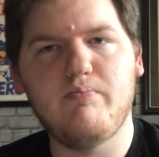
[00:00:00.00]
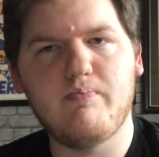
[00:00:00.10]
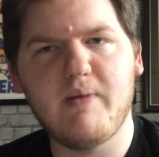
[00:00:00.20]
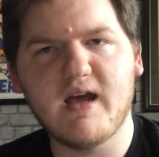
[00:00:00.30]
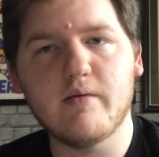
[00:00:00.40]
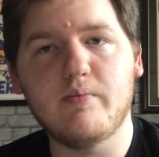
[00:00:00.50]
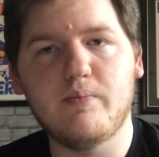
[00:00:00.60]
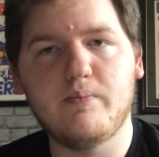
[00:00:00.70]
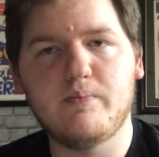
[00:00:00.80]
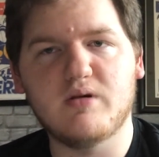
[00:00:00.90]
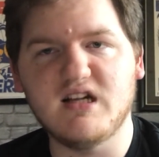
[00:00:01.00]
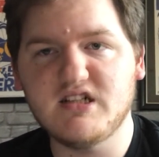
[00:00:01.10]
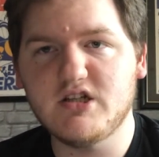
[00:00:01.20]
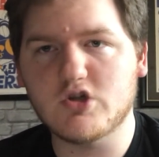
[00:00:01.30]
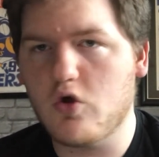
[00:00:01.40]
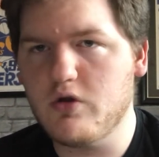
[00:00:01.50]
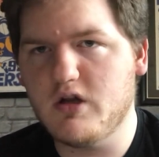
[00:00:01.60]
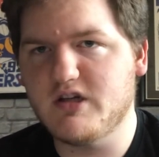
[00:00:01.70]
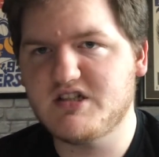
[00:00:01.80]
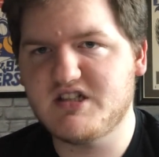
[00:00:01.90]
bigger presence on the
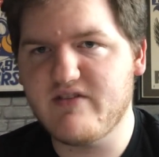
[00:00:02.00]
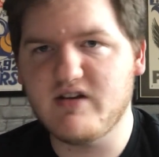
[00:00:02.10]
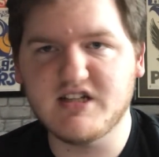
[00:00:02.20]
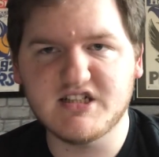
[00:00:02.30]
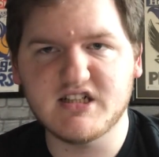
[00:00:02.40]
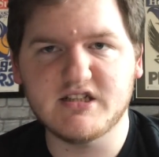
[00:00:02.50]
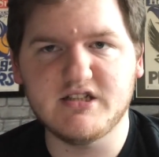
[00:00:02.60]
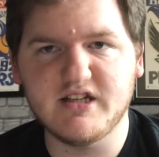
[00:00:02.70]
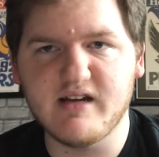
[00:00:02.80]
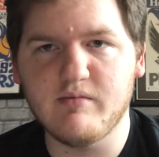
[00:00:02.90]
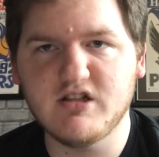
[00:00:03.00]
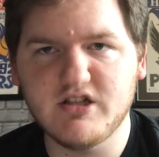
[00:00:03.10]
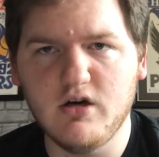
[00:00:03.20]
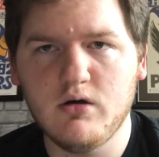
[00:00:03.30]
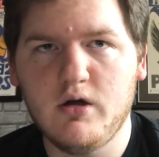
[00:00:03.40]
76ers team this year,